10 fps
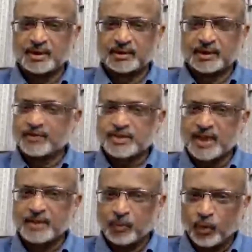They have
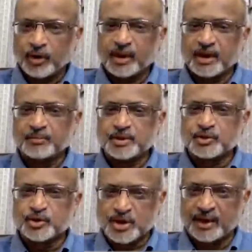signed more agreements
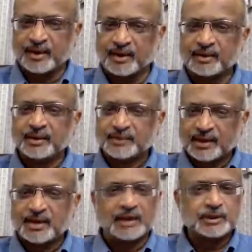with China than
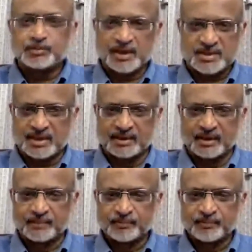Rajapaksa did.